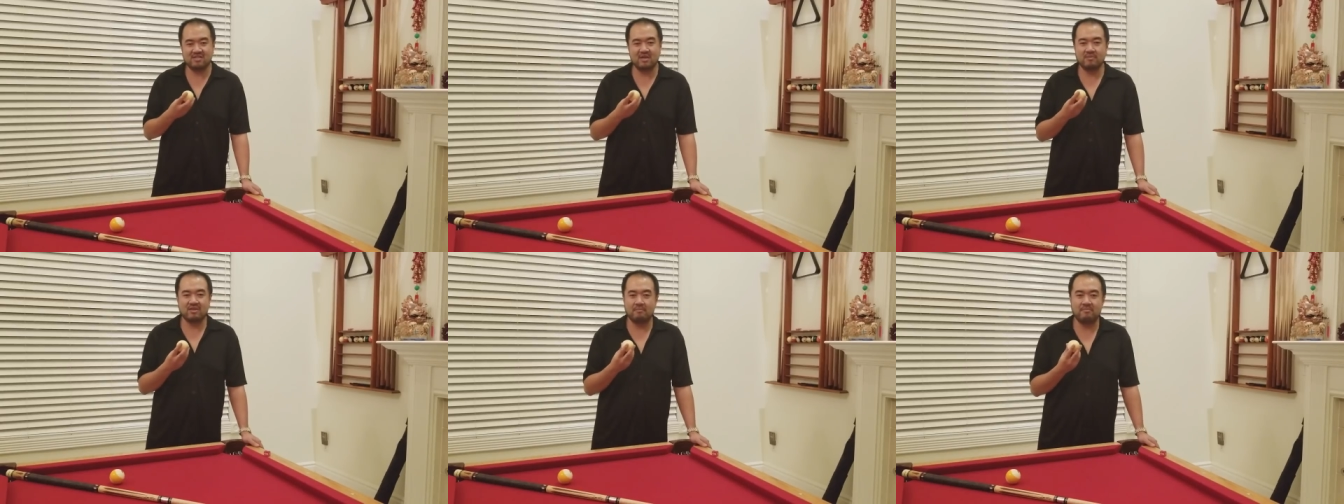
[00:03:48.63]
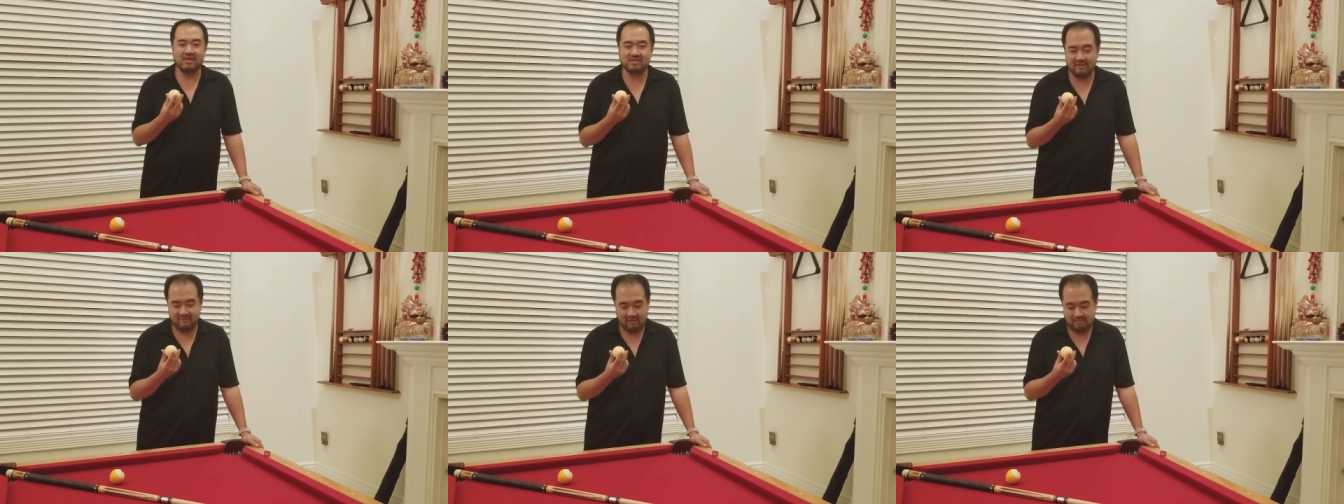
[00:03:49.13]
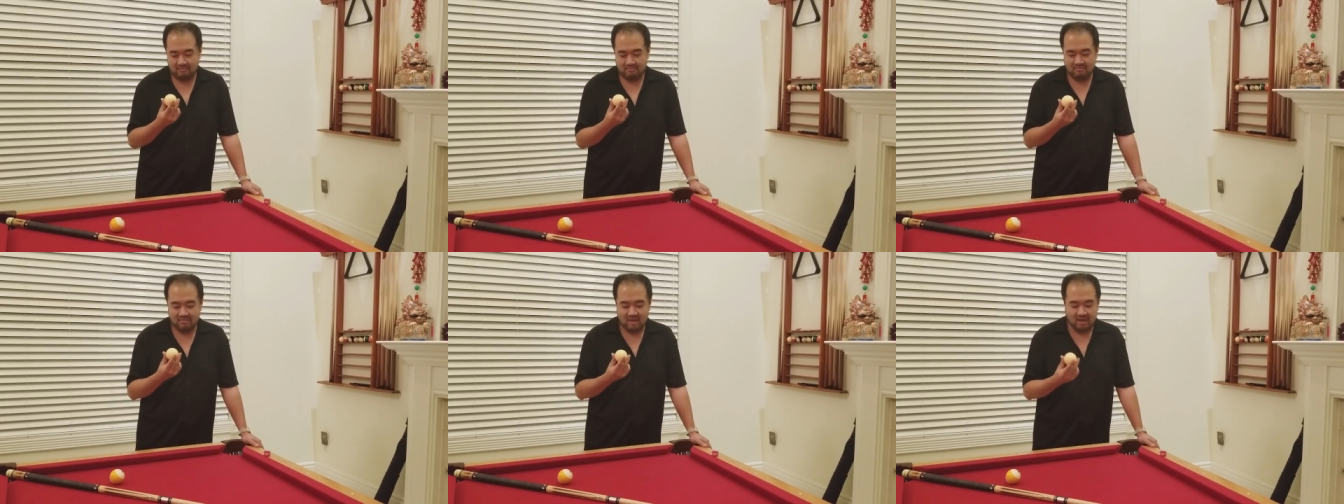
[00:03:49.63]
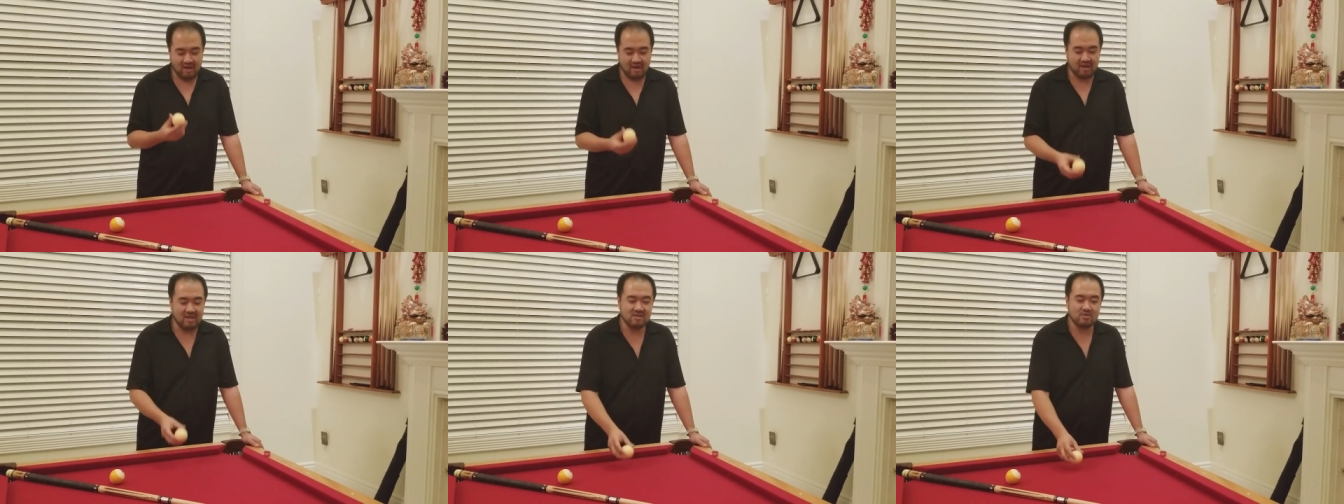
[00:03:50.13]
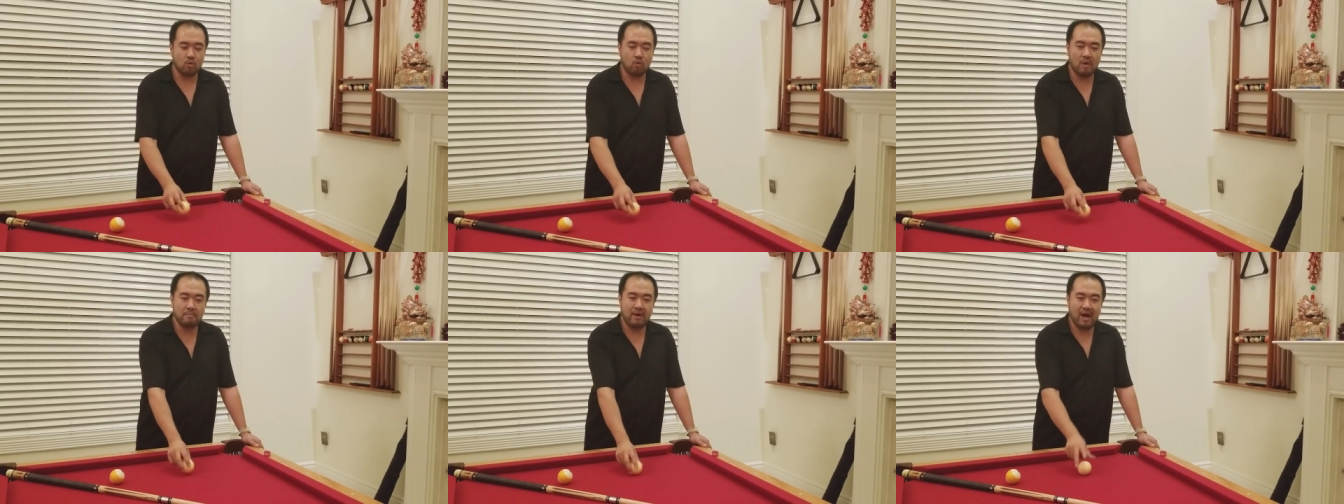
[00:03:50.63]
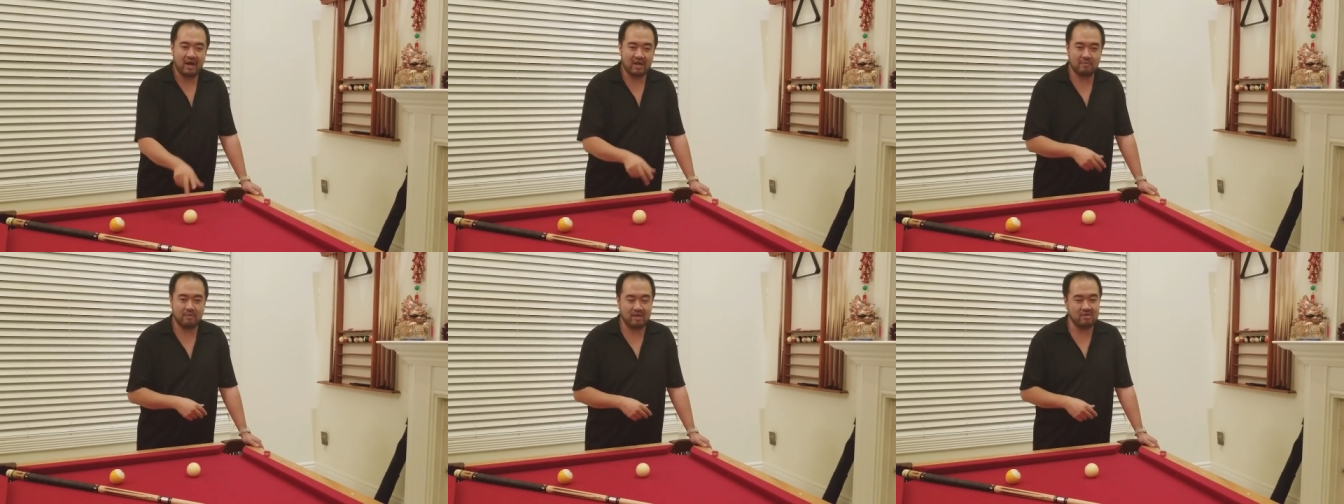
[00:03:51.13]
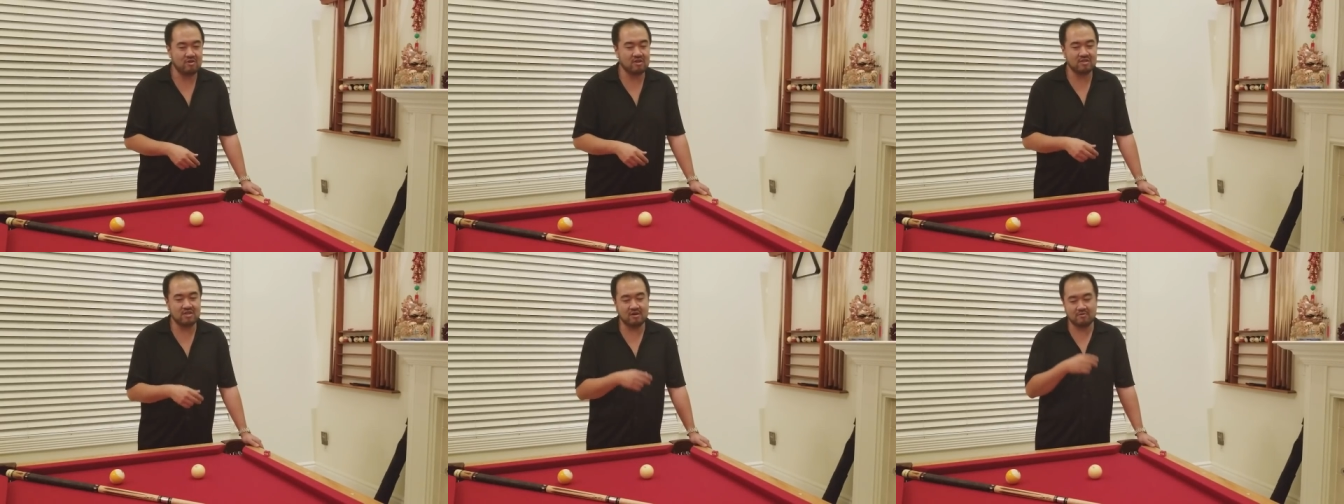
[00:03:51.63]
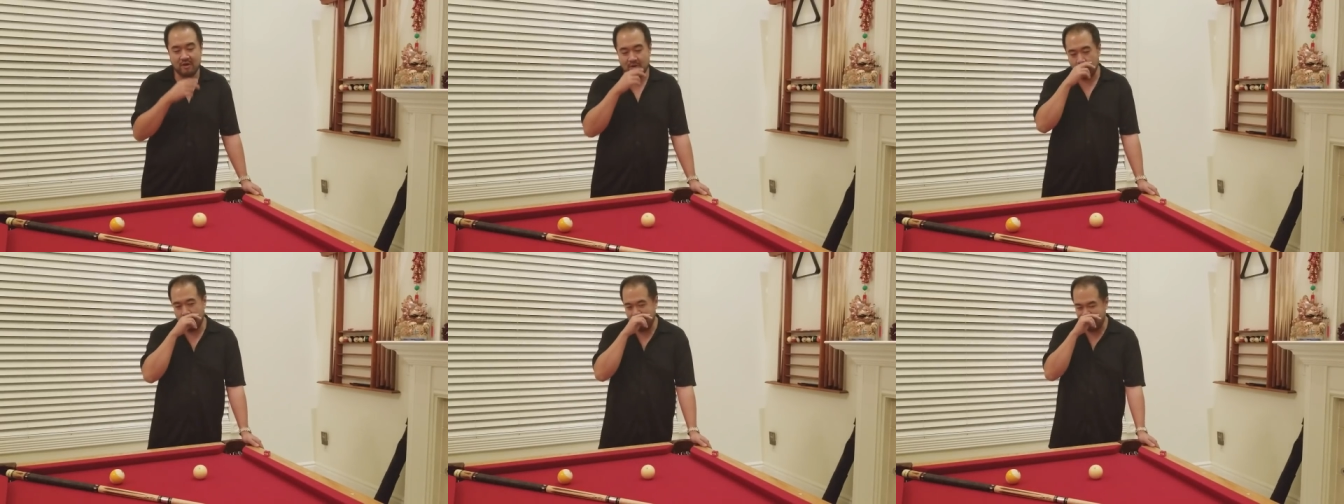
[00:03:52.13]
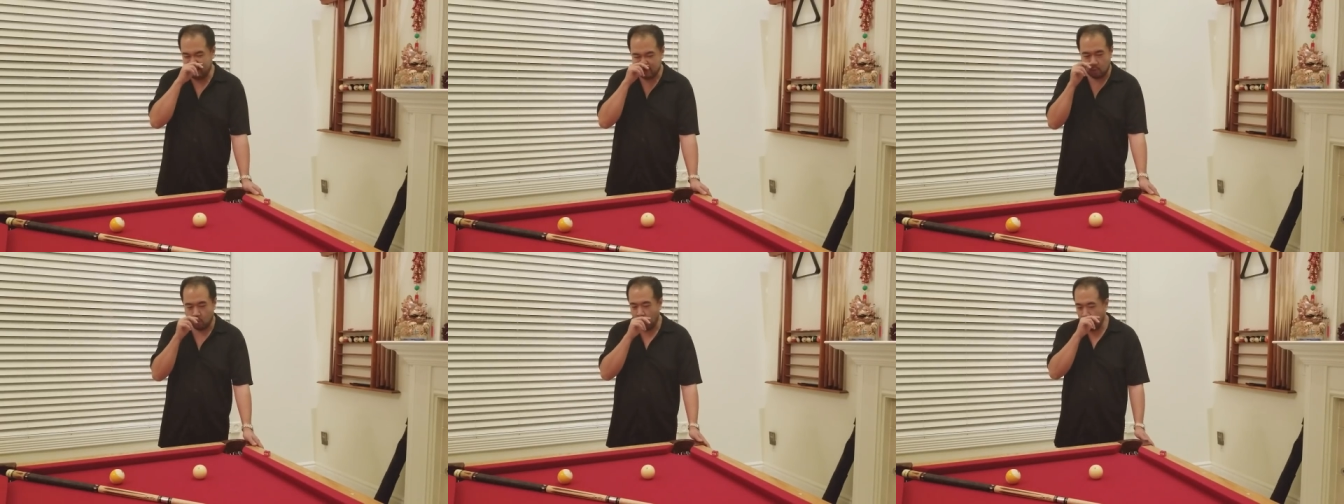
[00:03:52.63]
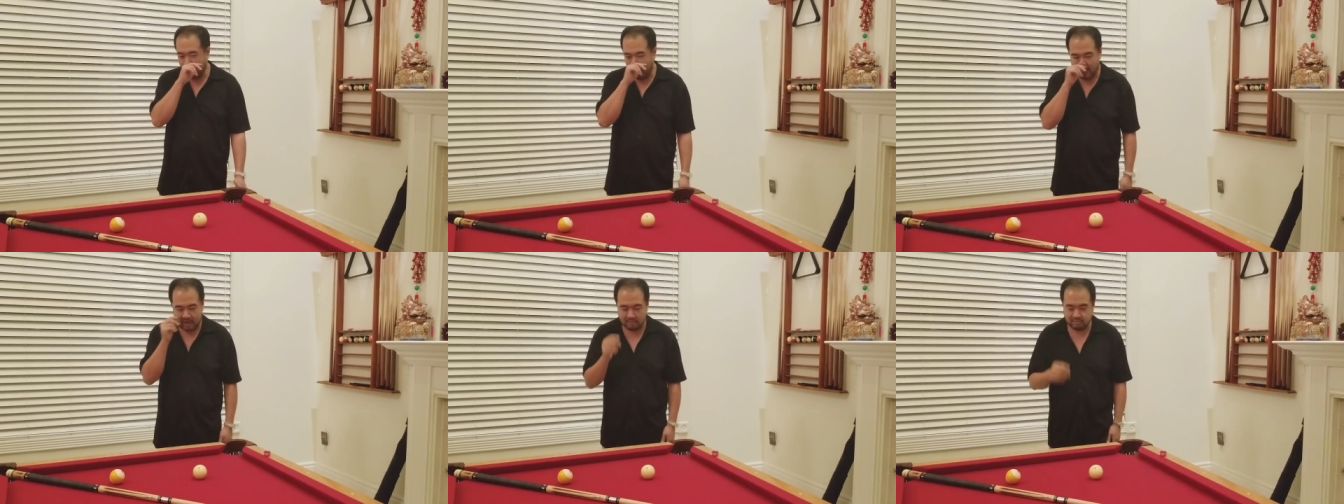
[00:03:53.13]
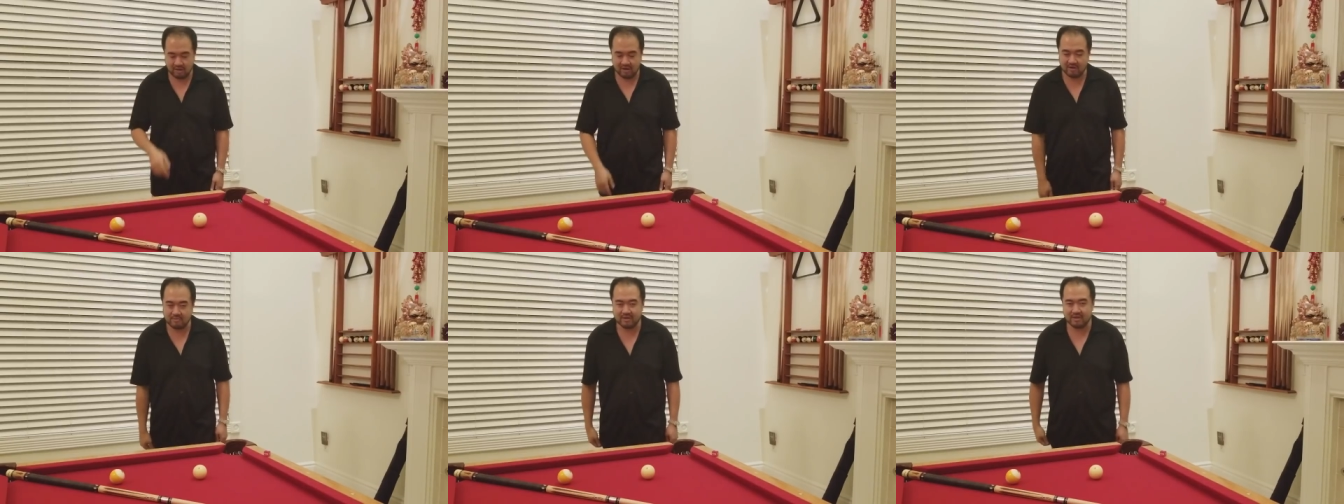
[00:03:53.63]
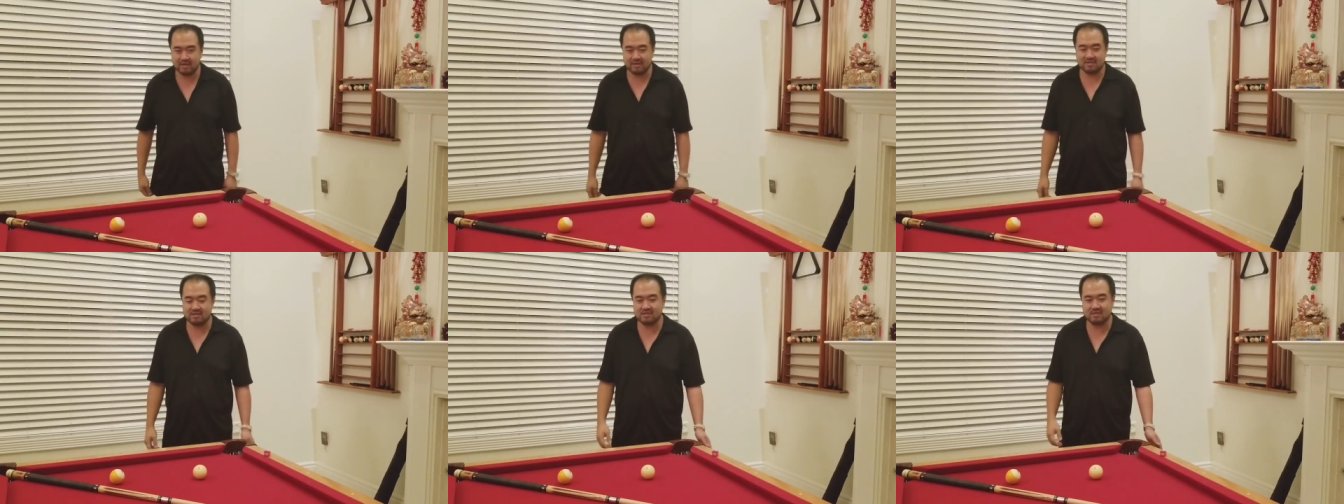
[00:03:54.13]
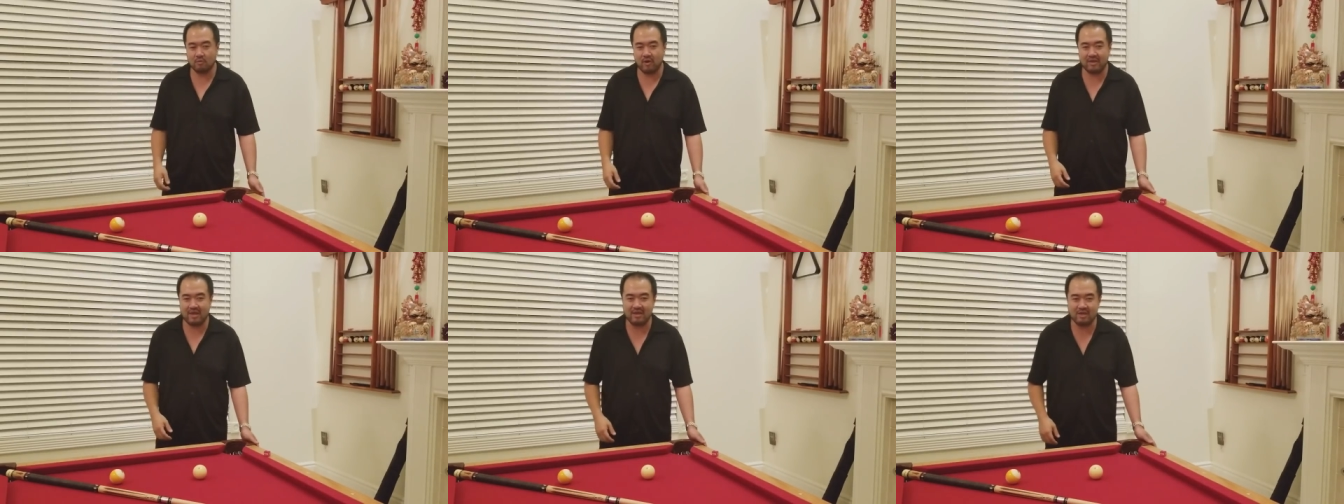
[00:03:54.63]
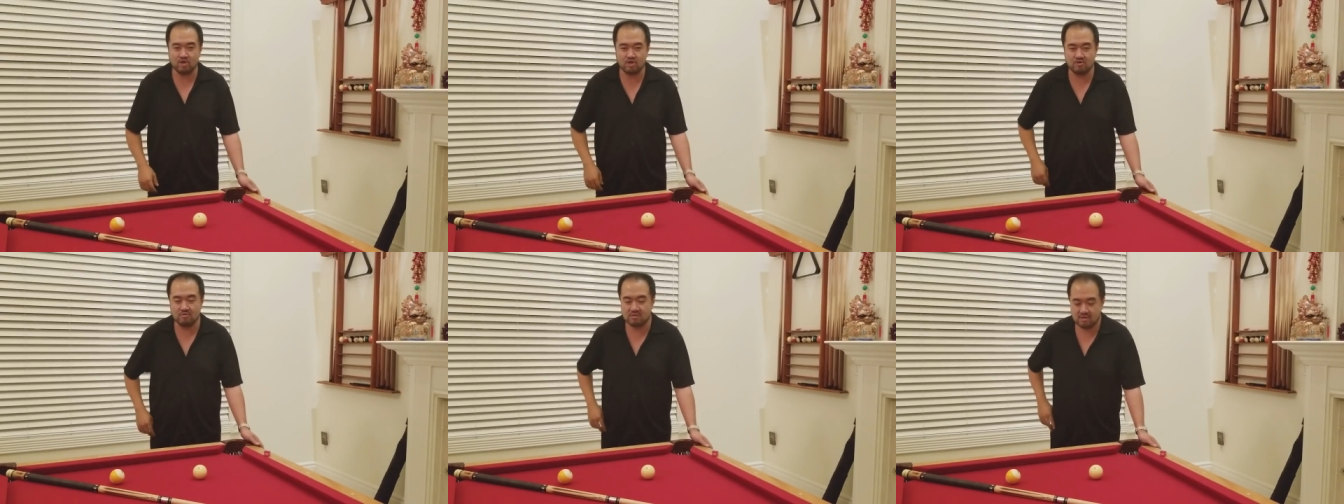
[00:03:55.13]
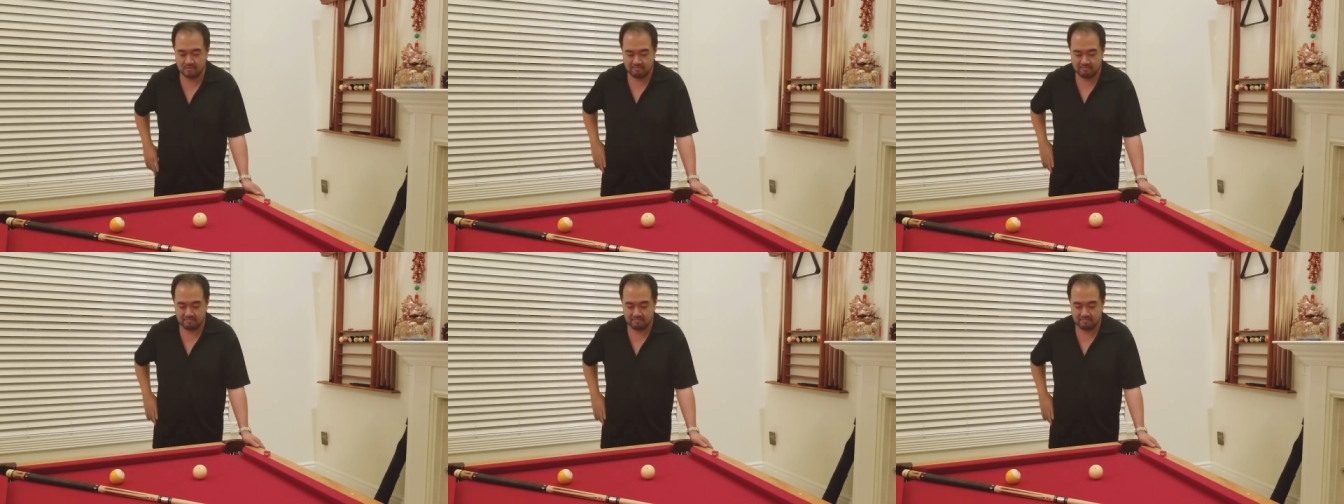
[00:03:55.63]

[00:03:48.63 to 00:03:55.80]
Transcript: some of the best of them. And he's a one pocket, you can tell right away that he's a one pocket player because just the way that he shoots.